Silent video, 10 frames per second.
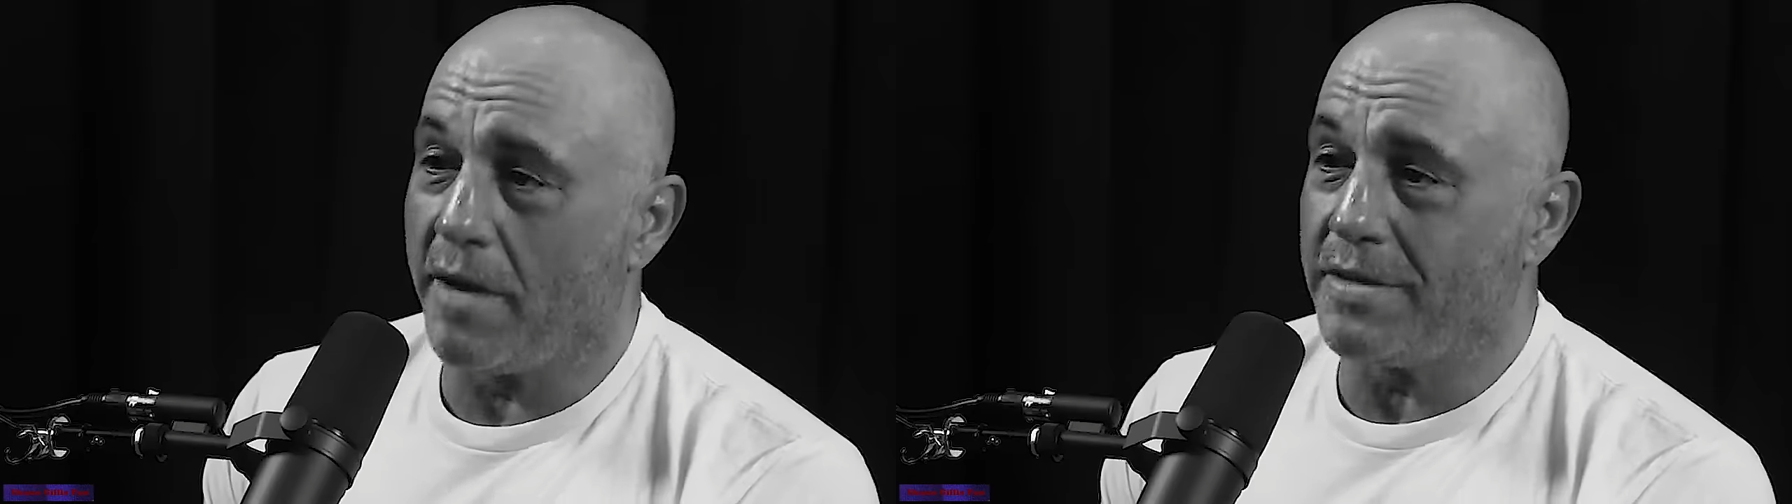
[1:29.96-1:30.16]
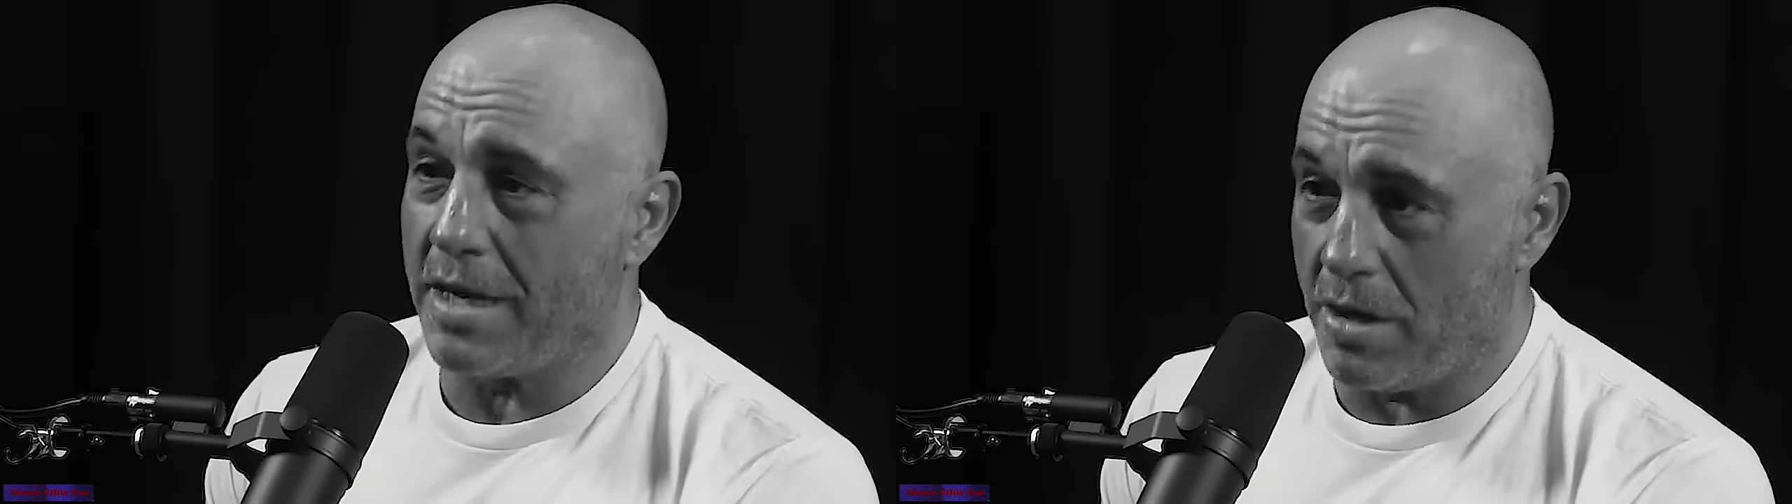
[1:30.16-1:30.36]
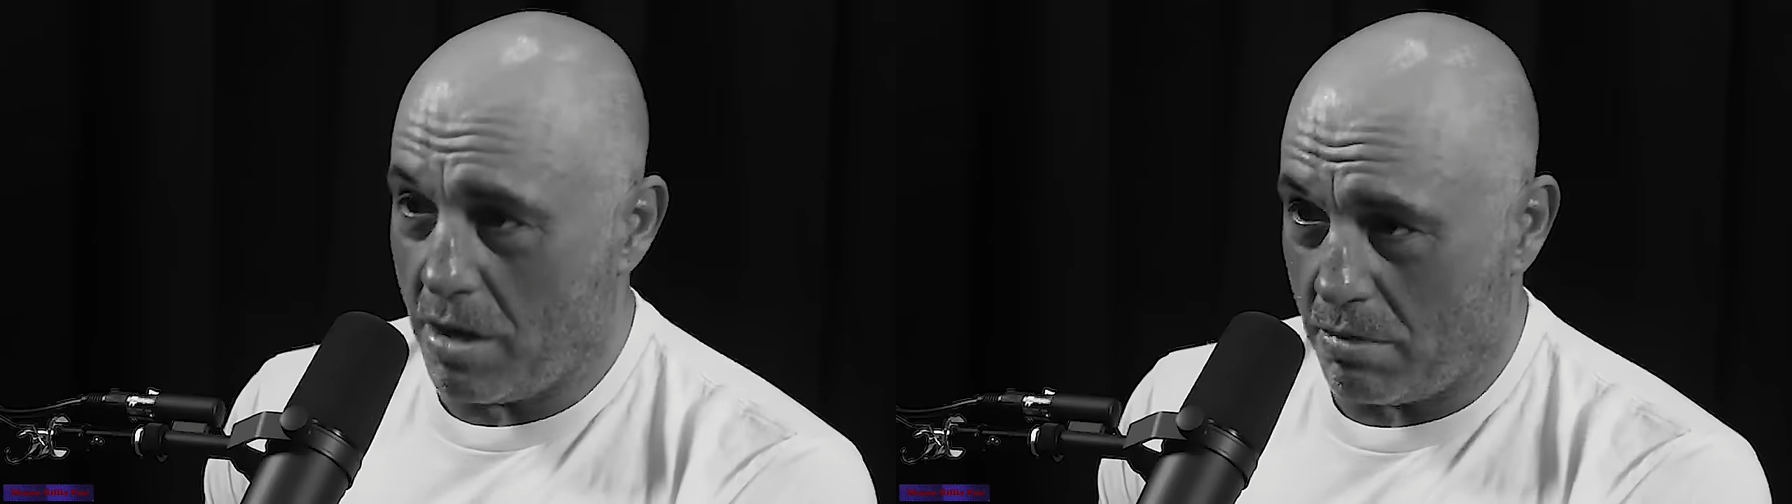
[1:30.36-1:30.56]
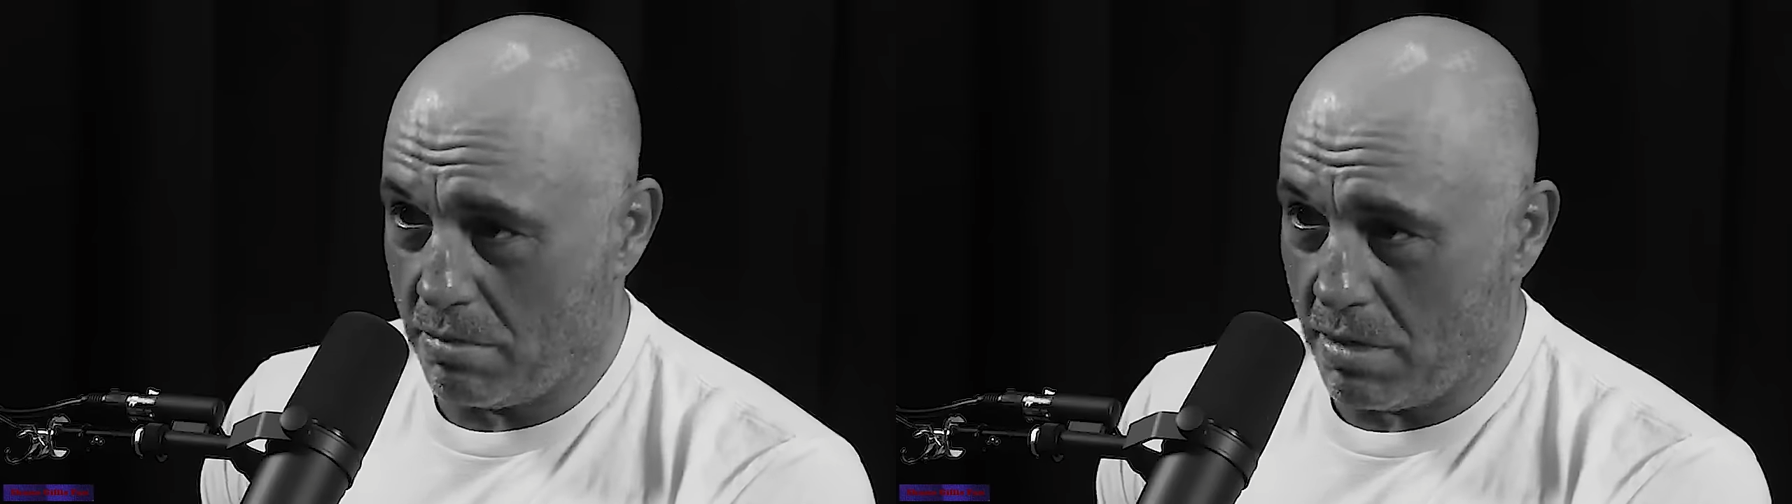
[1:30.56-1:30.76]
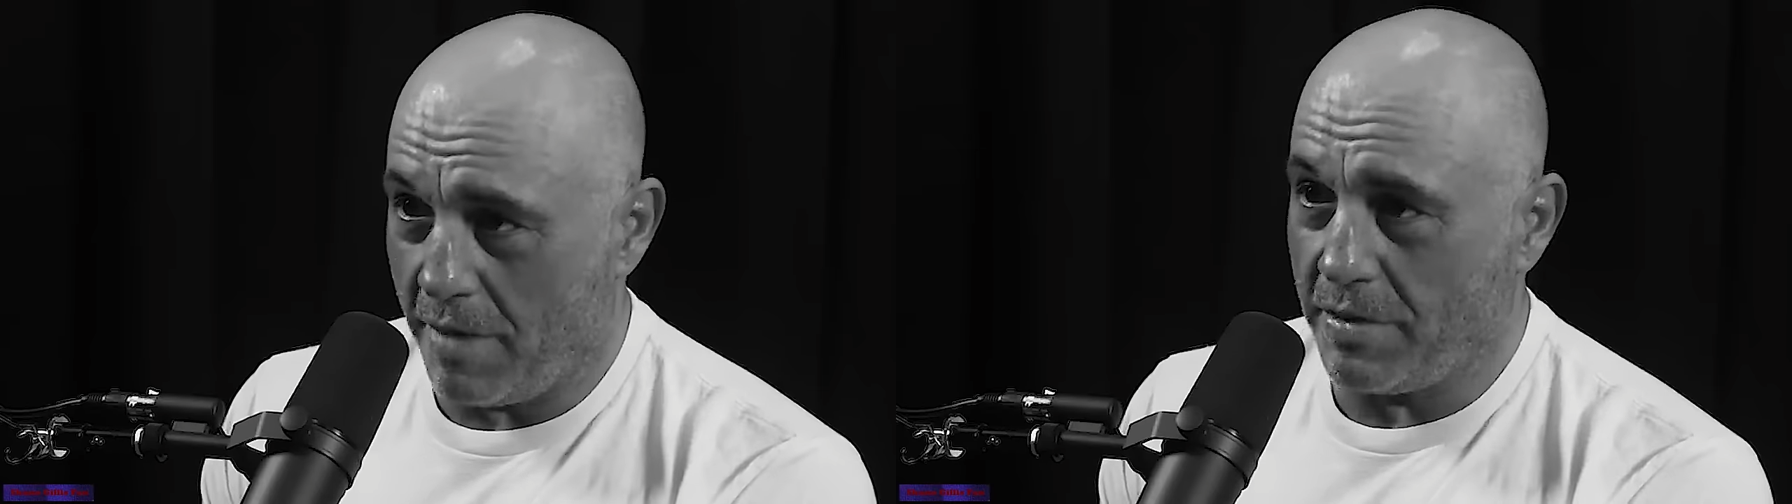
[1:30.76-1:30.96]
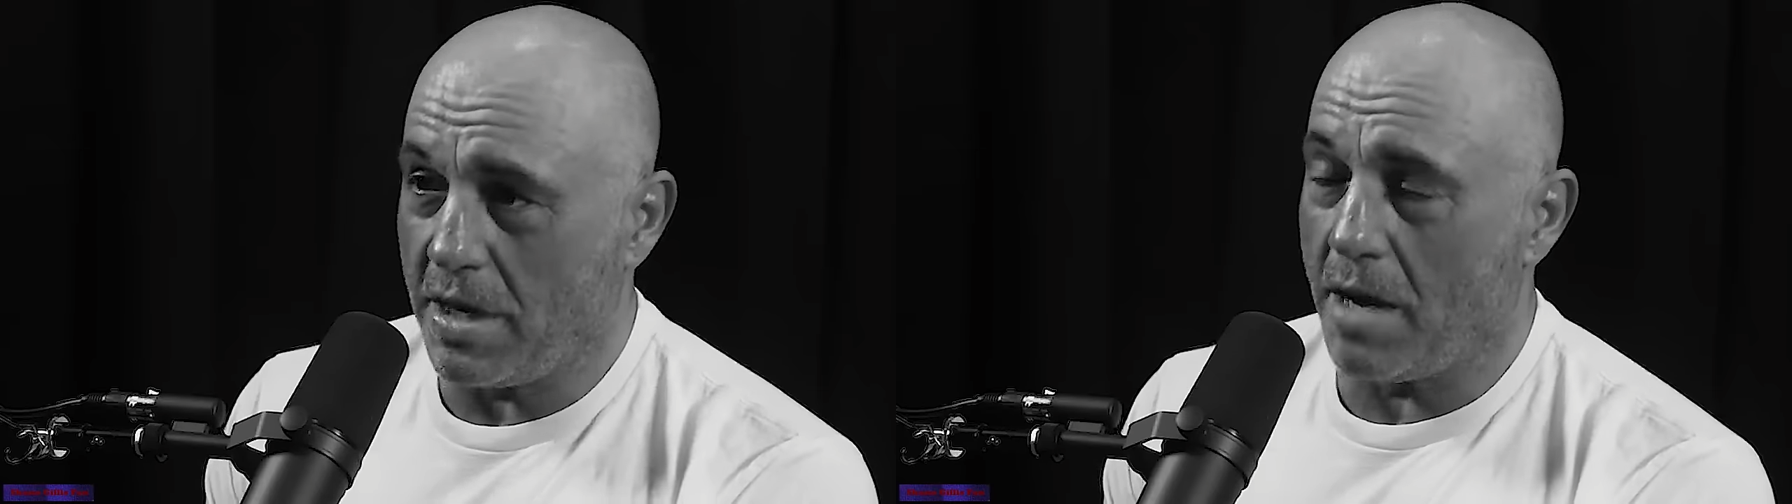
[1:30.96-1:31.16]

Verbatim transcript: I've said no every